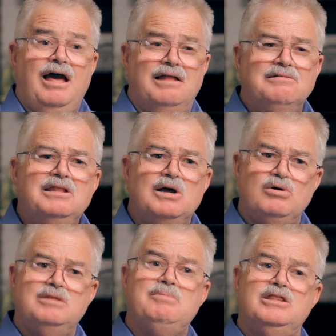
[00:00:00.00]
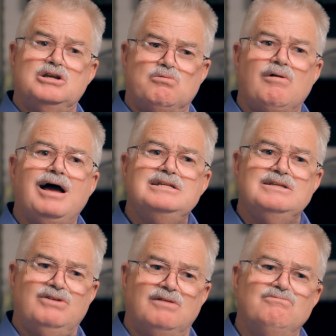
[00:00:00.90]
and then there would be this rise
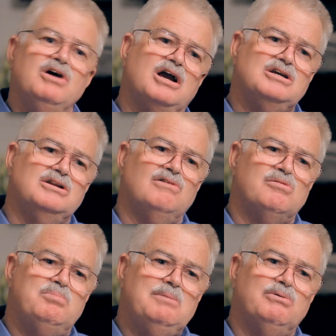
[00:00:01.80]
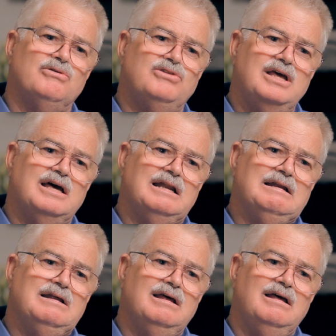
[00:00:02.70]
of conviction over people's sin.